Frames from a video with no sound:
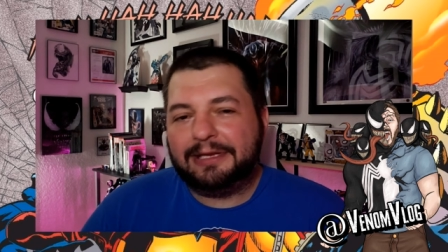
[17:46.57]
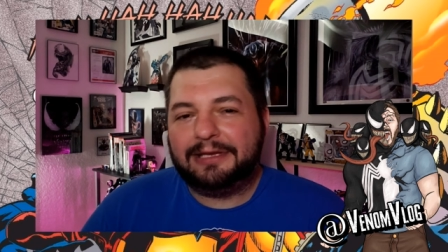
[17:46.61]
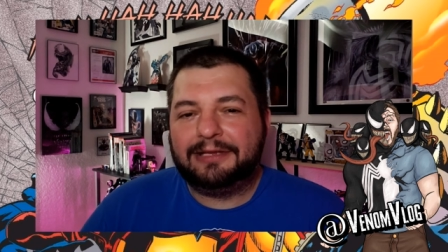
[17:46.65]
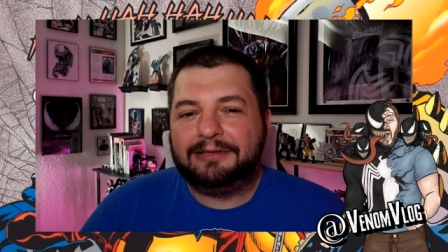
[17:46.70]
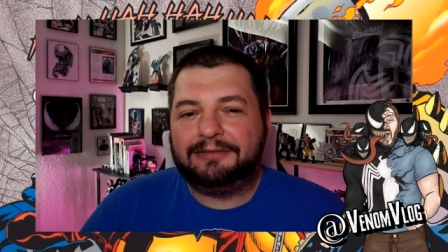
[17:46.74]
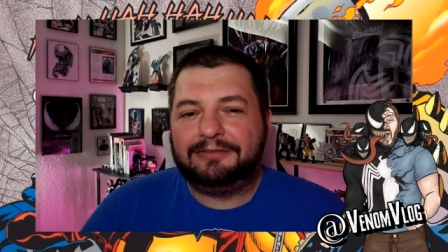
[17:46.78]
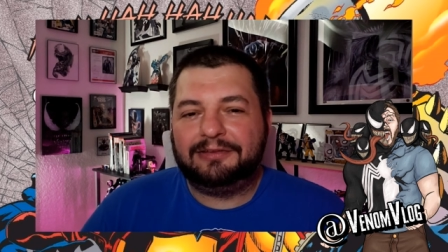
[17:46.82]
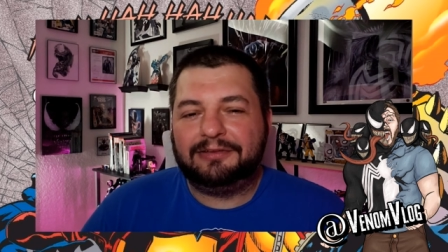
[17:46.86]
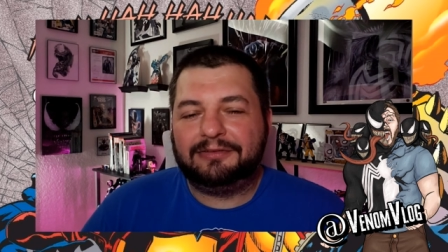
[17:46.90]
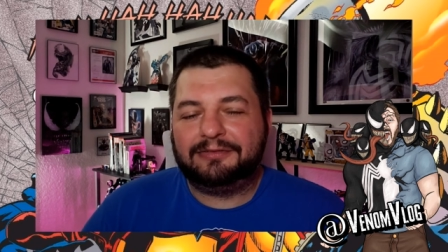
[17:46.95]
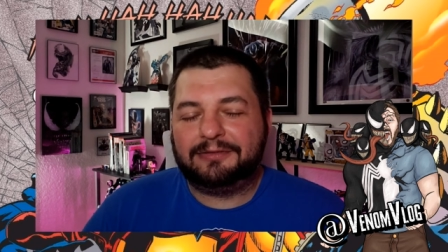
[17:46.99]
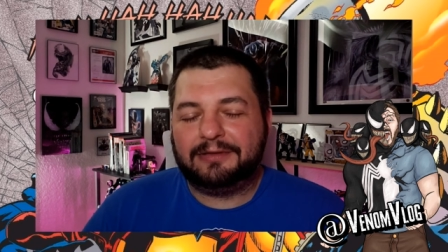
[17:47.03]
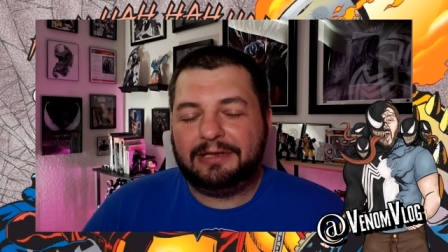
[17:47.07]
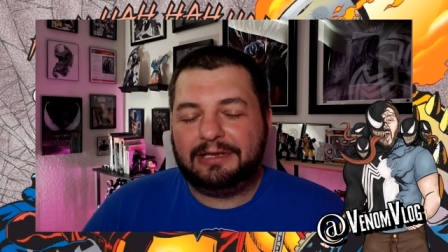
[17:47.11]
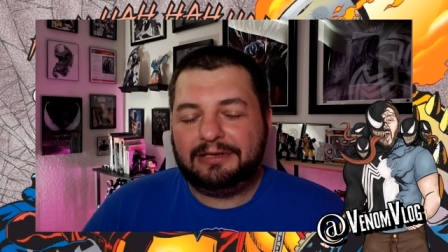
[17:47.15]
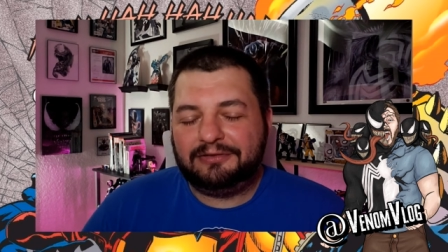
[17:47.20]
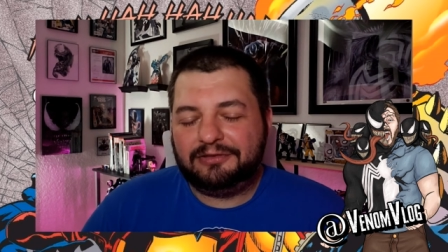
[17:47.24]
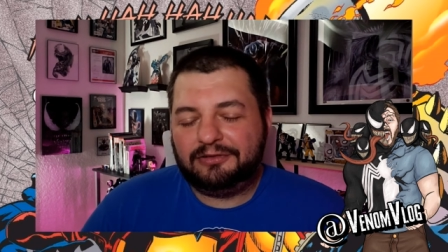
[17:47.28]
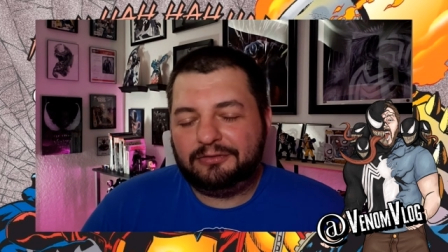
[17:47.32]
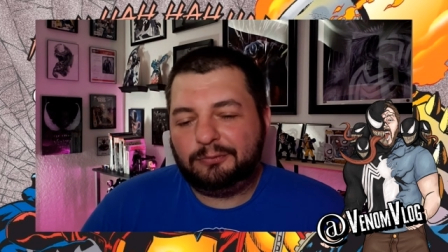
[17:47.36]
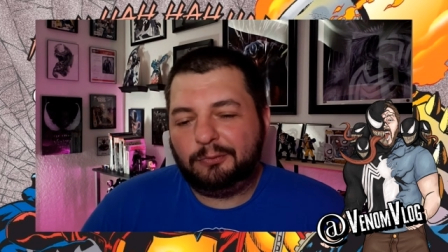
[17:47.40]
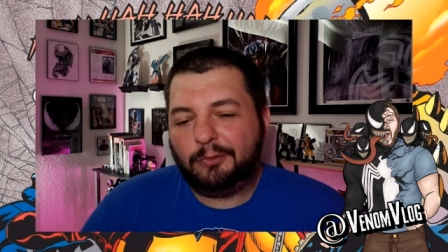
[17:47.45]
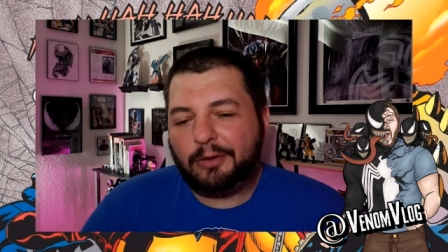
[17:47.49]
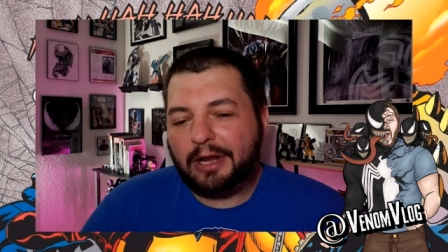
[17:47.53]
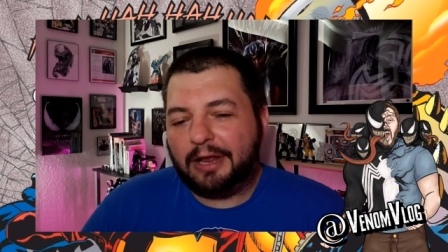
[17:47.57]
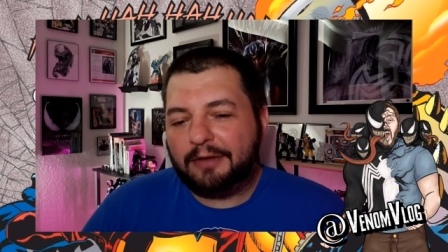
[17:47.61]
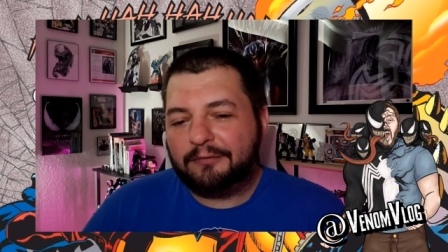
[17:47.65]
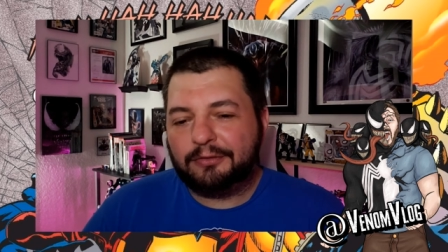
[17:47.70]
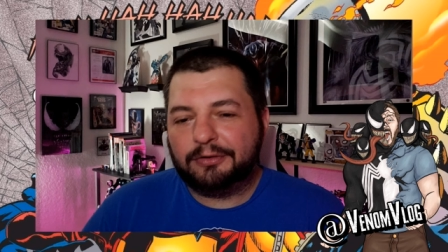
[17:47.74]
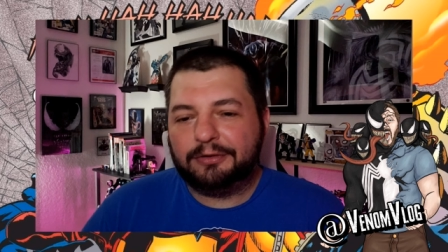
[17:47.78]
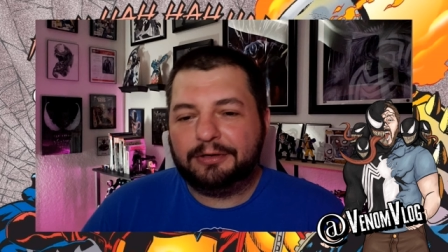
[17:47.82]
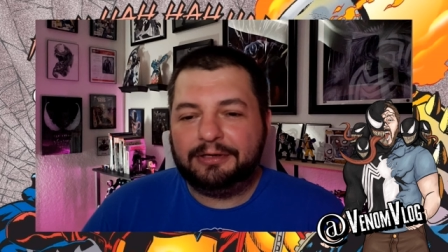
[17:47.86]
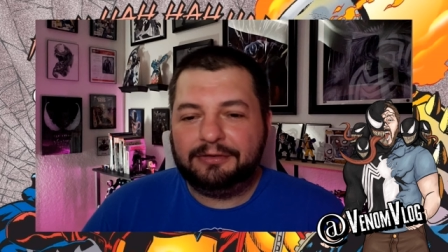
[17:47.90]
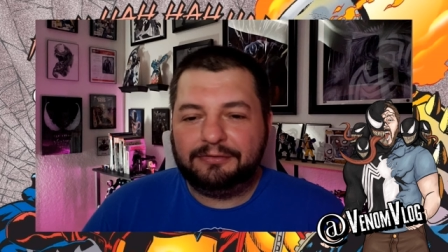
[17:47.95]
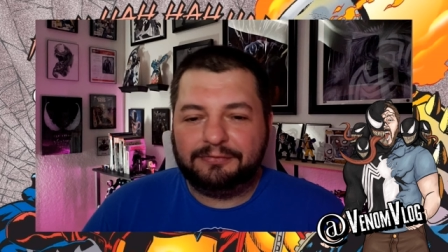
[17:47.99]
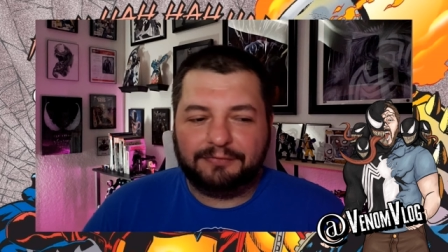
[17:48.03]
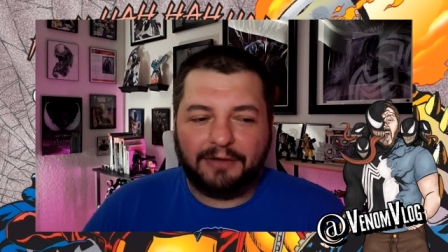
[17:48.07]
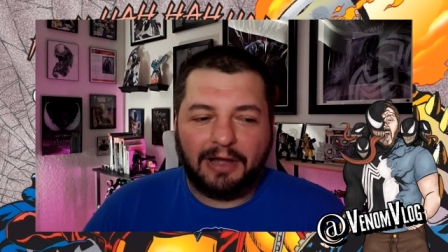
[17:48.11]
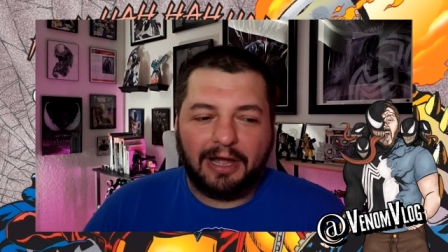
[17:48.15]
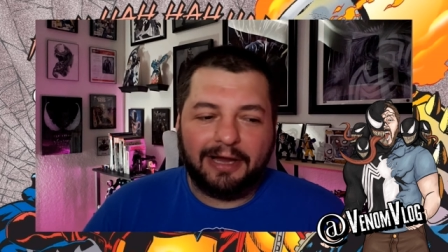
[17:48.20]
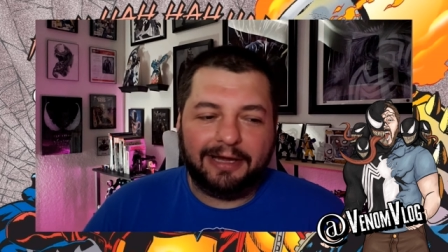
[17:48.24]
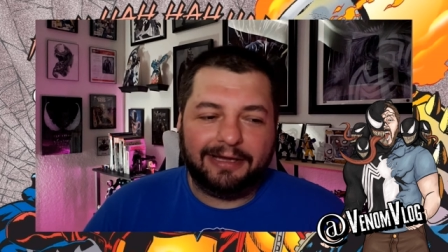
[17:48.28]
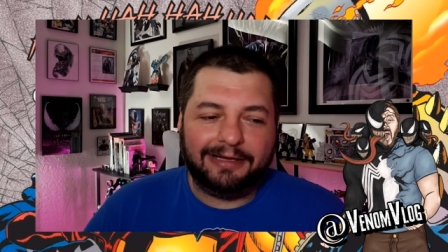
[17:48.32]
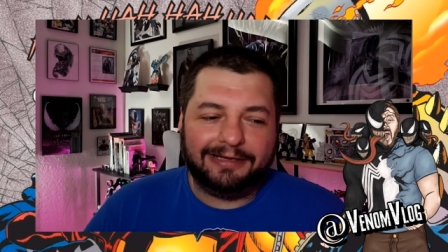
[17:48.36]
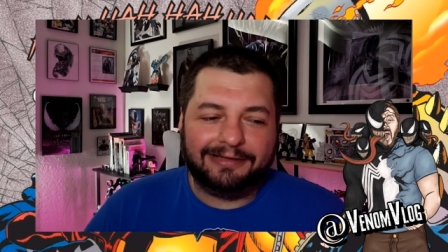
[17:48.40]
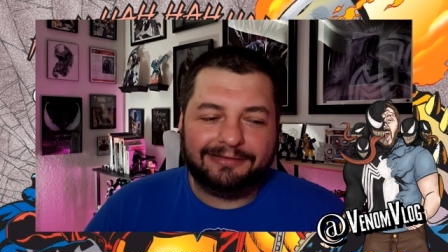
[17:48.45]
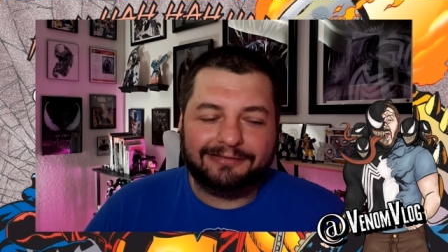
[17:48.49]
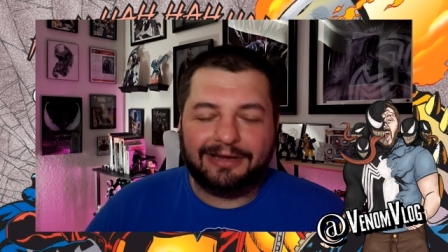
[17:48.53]
It's just it's just whatever. It's
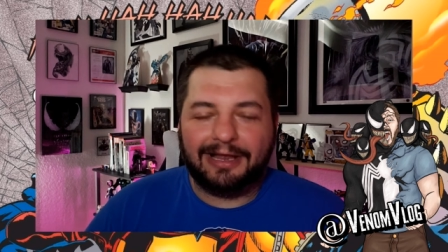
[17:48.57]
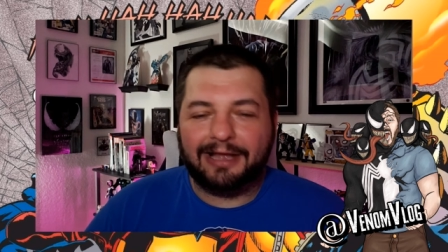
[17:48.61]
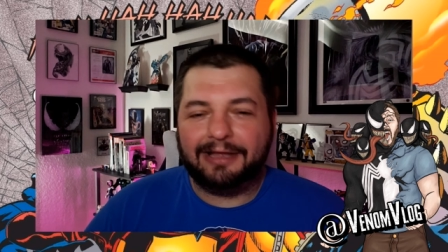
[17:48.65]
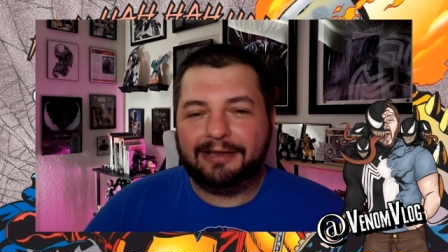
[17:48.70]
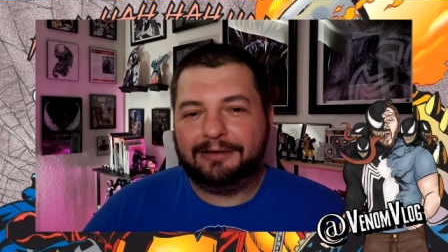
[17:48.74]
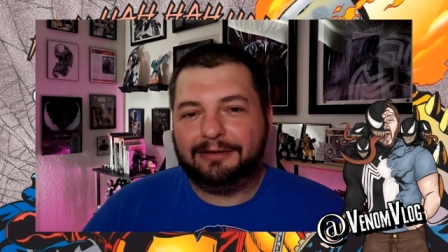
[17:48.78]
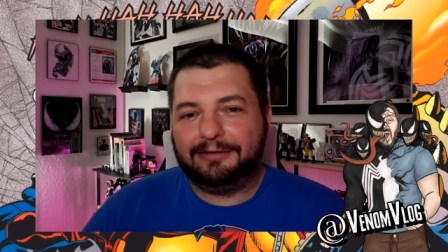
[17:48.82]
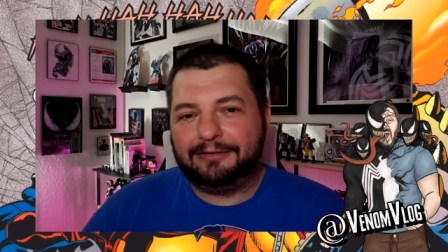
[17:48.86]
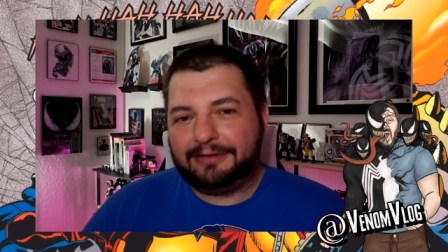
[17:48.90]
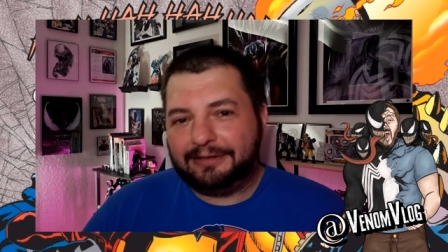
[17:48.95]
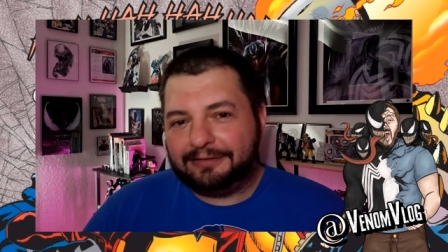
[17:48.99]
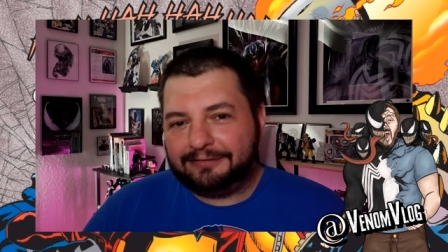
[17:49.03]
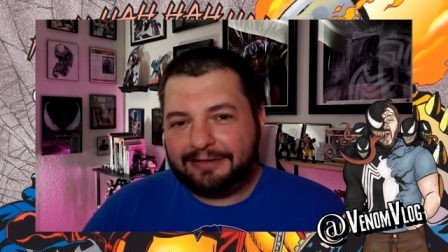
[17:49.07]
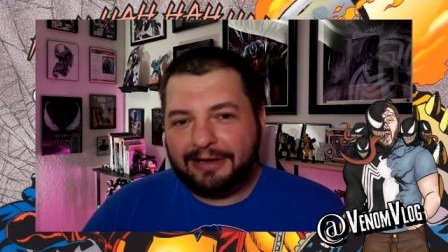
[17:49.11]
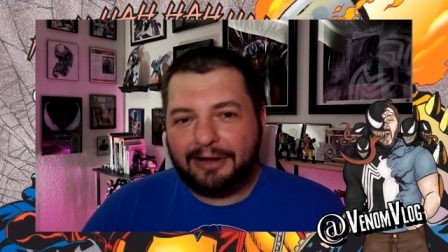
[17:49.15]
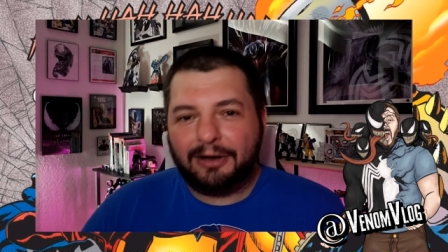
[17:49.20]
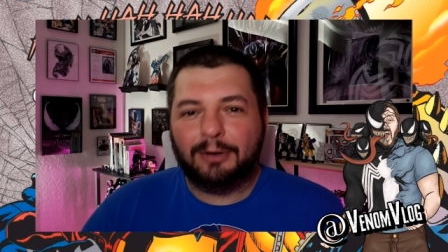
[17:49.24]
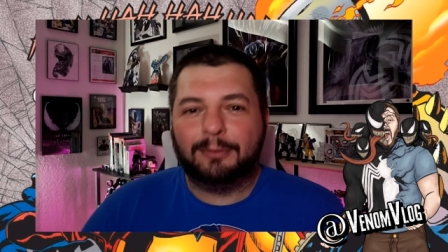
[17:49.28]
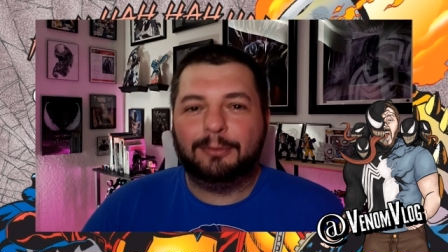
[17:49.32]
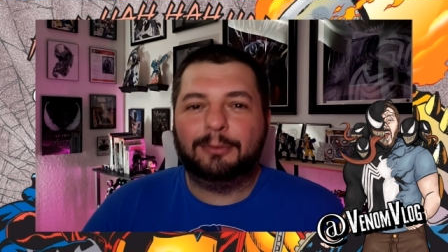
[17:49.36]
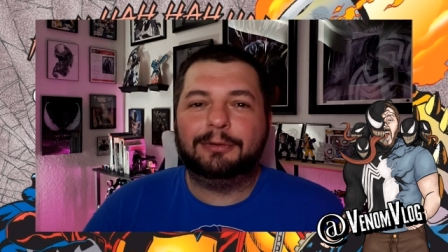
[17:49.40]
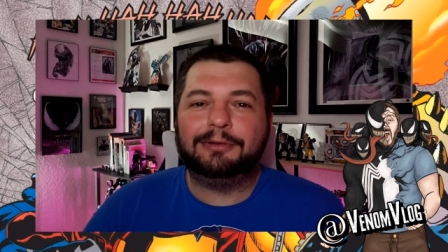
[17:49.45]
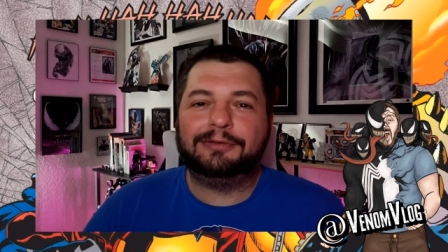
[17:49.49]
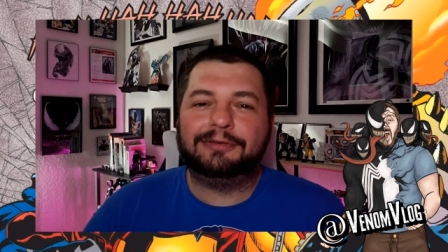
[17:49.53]
fine. It's not terrible.